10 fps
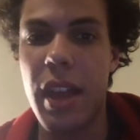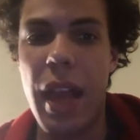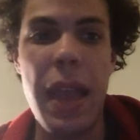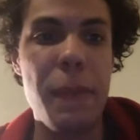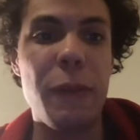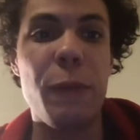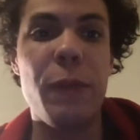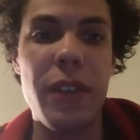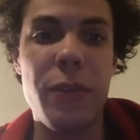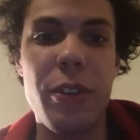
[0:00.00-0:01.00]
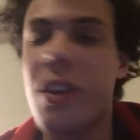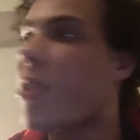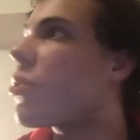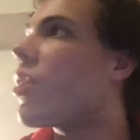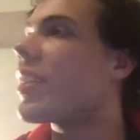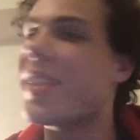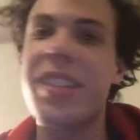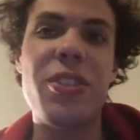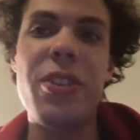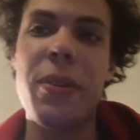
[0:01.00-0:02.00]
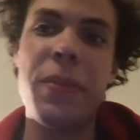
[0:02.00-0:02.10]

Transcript: I am in favor. Are you going to dinner?